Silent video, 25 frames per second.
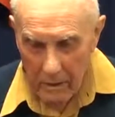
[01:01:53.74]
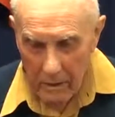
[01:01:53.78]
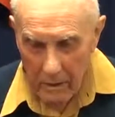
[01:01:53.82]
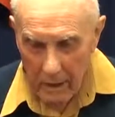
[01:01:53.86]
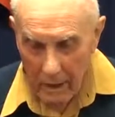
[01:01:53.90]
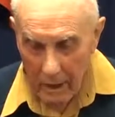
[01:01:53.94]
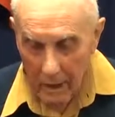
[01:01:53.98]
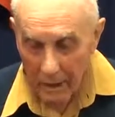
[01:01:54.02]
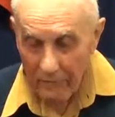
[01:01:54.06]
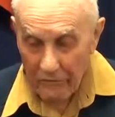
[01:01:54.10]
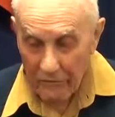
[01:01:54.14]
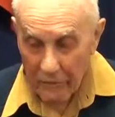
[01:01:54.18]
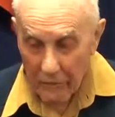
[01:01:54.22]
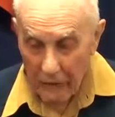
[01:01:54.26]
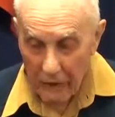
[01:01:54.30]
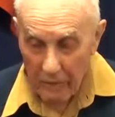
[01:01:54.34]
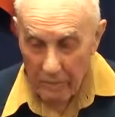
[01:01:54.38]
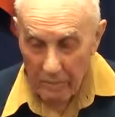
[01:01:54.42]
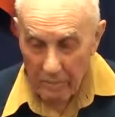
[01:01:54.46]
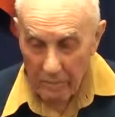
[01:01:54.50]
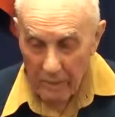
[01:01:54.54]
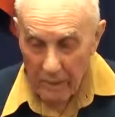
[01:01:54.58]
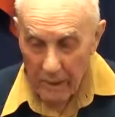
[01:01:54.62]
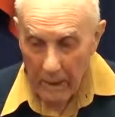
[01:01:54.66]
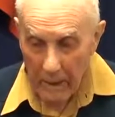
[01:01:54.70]

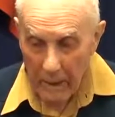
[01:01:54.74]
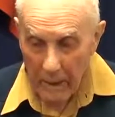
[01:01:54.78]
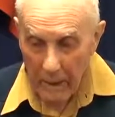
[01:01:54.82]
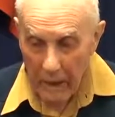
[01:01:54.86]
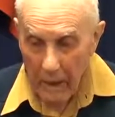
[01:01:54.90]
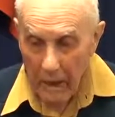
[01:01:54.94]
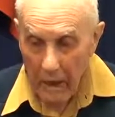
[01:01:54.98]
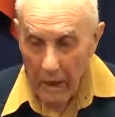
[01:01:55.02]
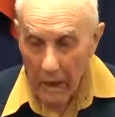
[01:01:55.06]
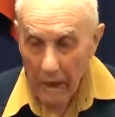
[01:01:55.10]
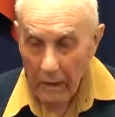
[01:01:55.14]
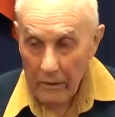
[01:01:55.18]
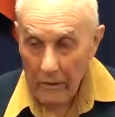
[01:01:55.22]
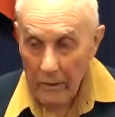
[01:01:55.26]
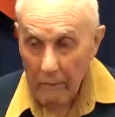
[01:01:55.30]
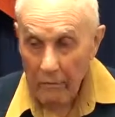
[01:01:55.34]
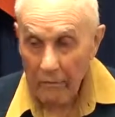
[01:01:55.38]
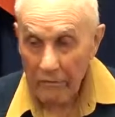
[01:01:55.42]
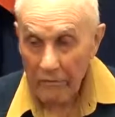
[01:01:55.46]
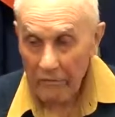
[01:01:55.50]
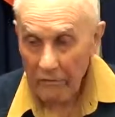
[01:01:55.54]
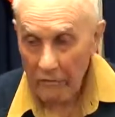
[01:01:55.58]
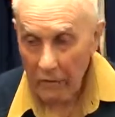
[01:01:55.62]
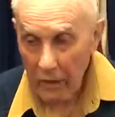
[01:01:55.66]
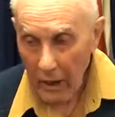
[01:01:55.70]
Africa, and then
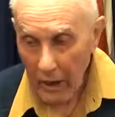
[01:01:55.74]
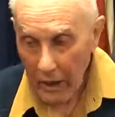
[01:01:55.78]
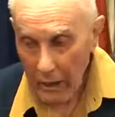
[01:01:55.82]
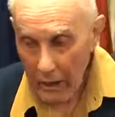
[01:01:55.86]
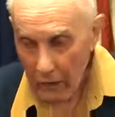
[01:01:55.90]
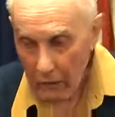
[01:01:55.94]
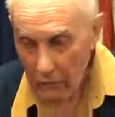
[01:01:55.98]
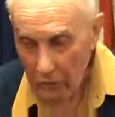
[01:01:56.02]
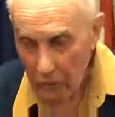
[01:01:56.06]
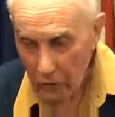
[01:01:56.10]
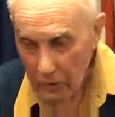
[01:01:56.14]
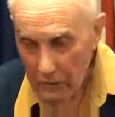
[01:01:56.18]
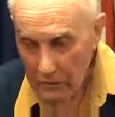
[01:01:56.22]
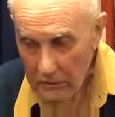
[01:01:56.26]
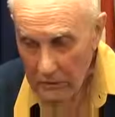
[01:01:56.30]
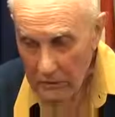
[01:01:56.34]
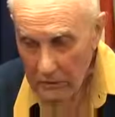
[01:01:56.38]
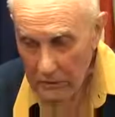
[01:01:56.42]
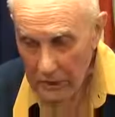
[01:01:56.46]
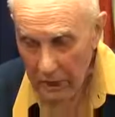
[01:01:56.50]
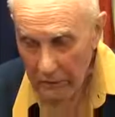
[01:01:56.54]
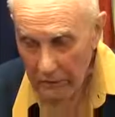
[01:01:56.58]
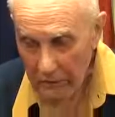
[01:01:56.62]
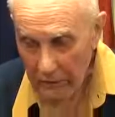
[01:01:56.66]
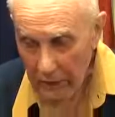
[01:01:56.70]
we fly across
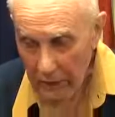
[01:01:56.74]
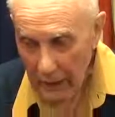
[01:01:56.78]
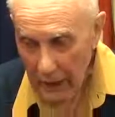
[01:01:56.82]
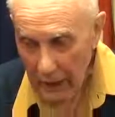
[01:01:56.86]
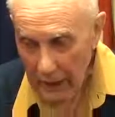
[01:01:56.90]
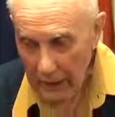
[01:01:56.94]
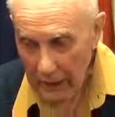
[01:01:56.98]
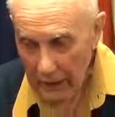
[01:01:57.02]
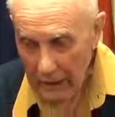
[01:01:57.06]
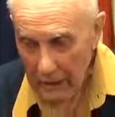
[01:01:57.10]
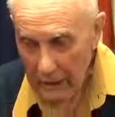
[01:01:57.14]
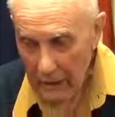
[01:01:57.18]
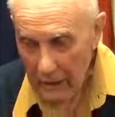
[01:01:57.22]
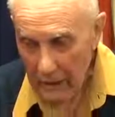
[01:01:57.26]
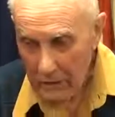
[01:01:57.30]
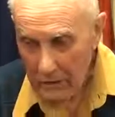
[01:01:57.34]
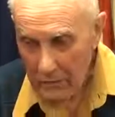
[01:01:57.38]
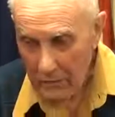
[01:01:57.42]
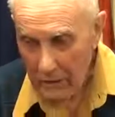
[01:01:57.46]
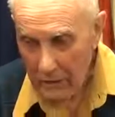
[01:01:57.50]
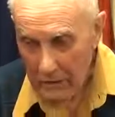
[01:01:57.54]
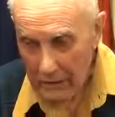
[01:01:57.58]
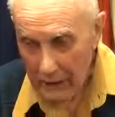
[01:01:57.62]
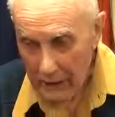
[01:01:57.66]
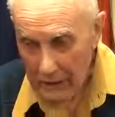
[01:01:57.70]
the South Atlantic
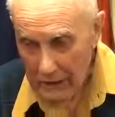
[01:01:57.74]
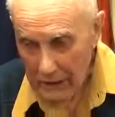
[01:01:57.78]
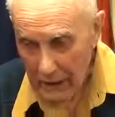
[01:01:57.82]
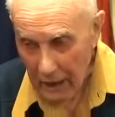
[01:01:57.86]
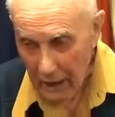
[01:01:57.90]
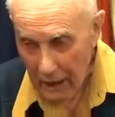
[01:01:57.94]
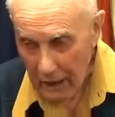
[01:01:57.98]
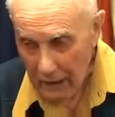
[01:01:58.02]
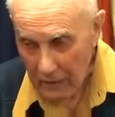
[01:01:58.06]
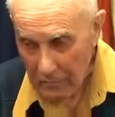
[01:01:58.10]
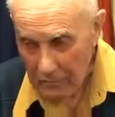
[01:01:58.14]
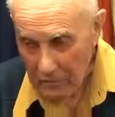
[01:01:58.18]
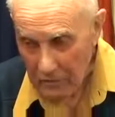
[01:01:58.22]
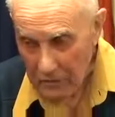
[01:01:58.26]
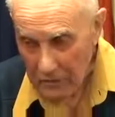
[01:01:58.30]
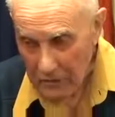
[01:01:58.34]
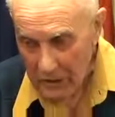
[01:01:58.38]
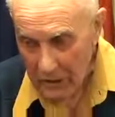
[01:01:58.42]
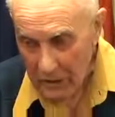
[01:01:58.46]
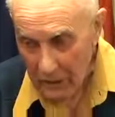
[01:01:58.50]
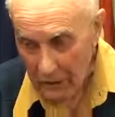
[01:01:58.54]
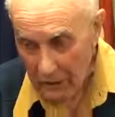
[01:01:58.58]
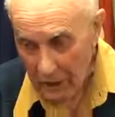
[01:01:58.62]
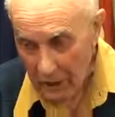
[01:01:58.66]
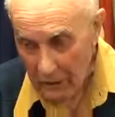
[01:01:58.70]
to Natal,
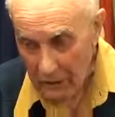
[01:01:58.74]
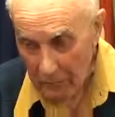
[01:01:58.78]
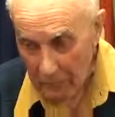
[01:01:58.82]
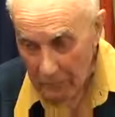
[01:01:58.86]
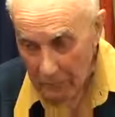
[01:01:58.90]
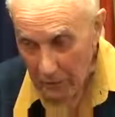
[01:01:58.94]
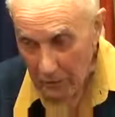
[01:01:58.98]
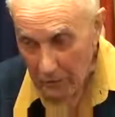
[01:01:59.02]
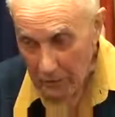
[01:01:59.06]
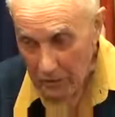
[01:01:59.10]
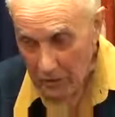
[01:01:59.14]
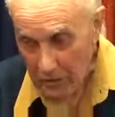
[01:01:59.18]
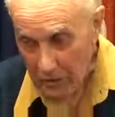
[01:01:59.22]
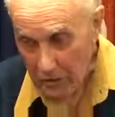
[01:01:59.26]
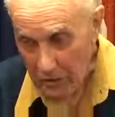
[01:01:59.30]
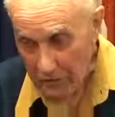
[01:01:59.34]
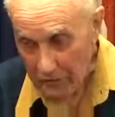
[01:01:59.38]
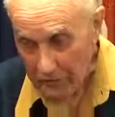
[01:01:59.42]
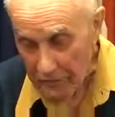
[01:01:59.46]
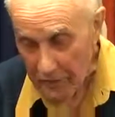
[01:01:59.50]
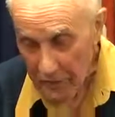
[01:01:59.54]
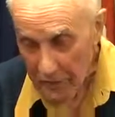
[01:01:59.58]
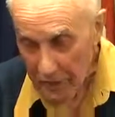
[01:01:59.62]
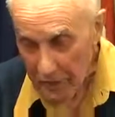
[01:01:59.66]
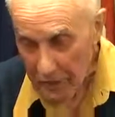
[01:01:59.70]
Brazil, on the bulge
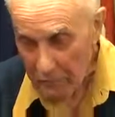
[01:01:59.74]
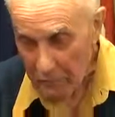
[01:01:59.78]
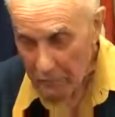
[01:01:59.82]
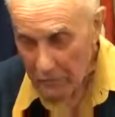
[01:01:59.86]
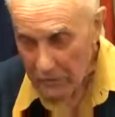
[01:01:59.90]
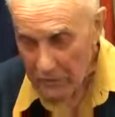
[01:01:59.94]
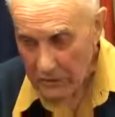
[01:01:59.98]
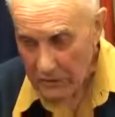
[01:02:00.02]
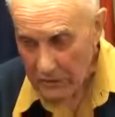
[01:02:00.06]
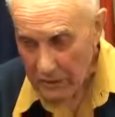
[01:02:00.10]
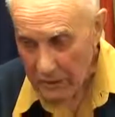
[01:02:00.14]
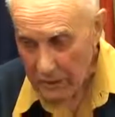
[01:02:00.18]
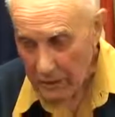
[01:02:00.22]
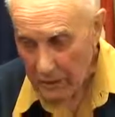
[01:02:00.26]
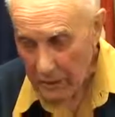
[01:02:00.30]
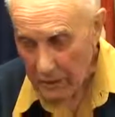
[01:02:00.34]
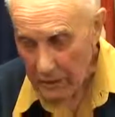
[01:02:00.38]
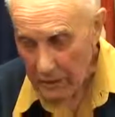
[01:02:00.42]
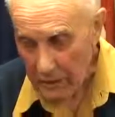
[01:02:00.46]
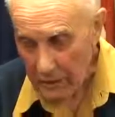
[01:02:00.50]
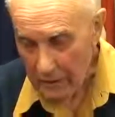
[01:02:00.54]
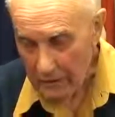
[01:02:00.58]
of Brazil,